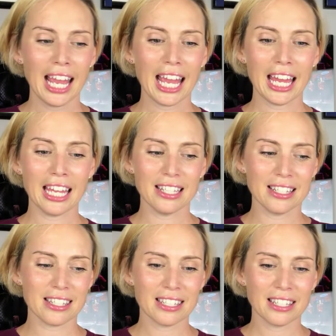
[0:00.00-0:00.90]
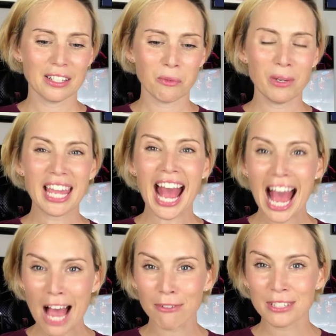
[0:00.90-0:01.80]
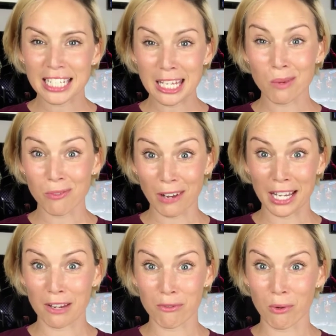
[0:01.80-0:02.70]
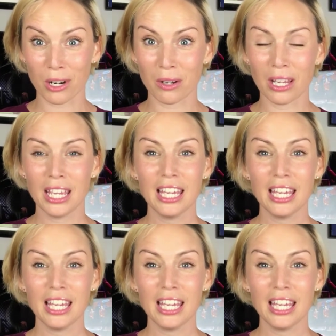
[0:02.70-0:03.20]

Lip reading: and we have to keep fighting for it.